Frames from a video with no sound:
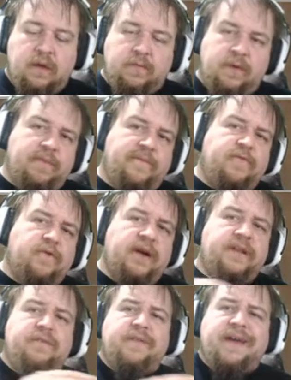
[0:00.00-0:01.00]
But before I
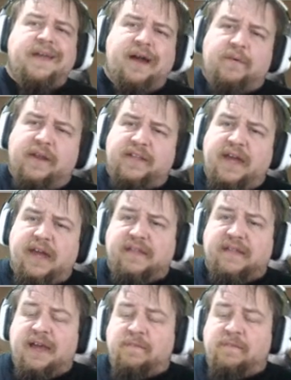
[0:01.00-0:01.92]
do that, I want to take a ten